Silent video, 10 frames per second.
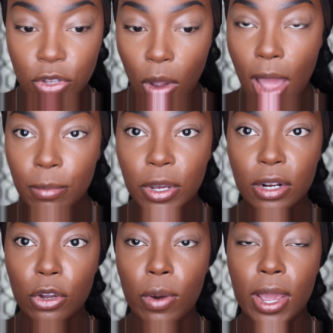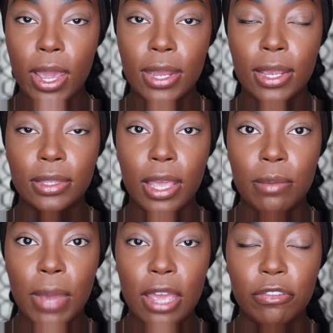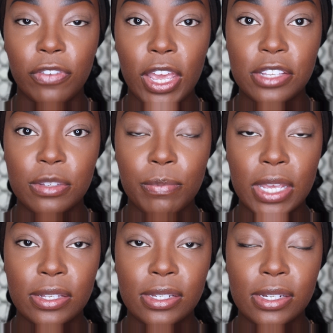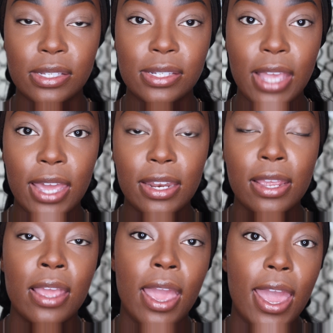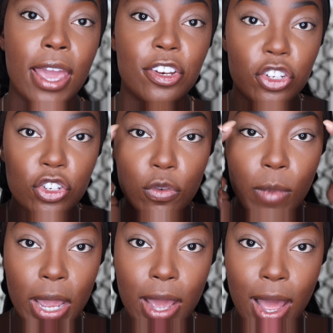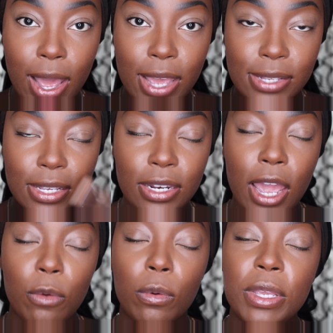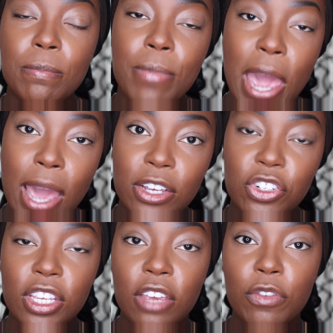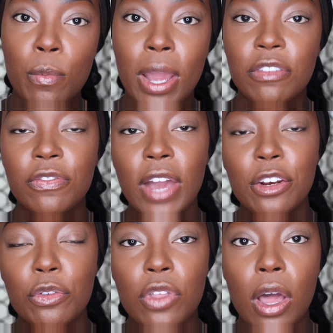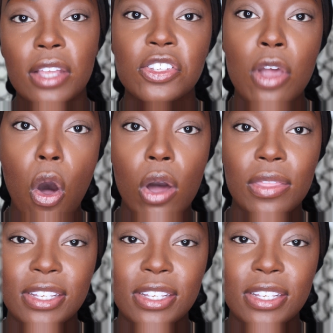So I'm gonna go ahead and let my face mist set and do my eyes, and I will be back to give you my final thoughts on